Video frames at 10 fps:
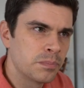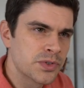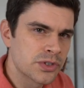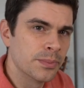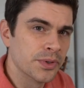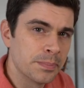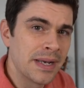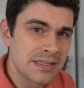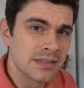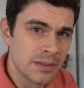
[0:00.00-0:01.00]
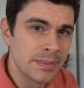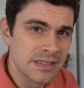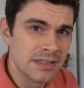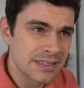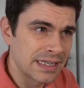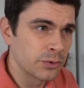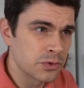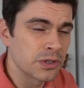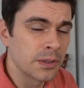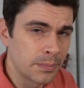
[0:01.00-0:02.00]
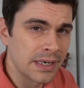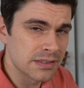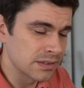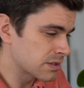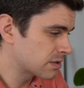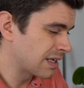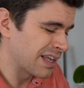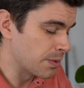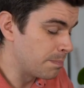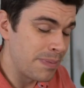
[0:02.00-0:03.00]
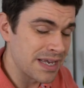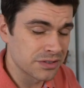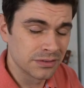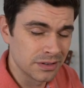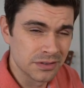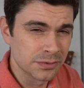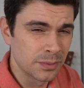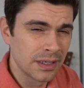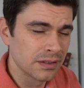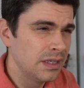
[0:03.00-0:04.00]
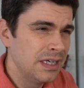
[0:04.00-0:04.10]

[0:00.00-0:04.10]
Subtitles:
some of the best in the business, and also the bracelets, the bezel as well.